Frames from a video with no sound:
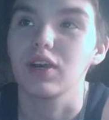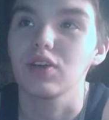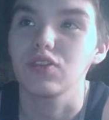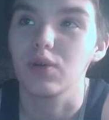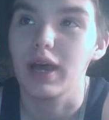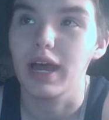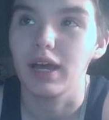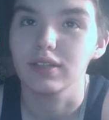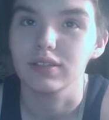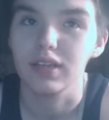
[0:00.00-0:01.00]
also
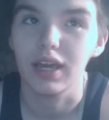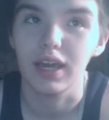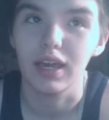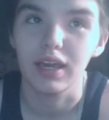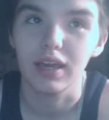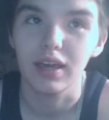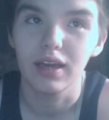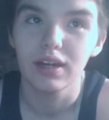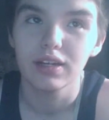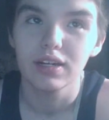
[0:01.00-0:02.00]
has a
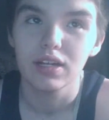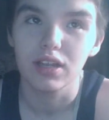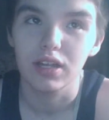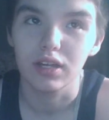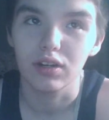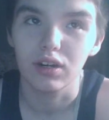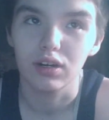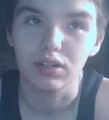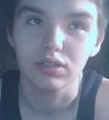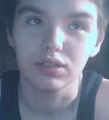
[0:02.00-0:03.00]
thing
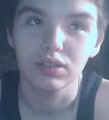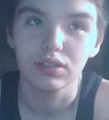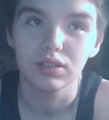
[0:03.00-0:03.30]
called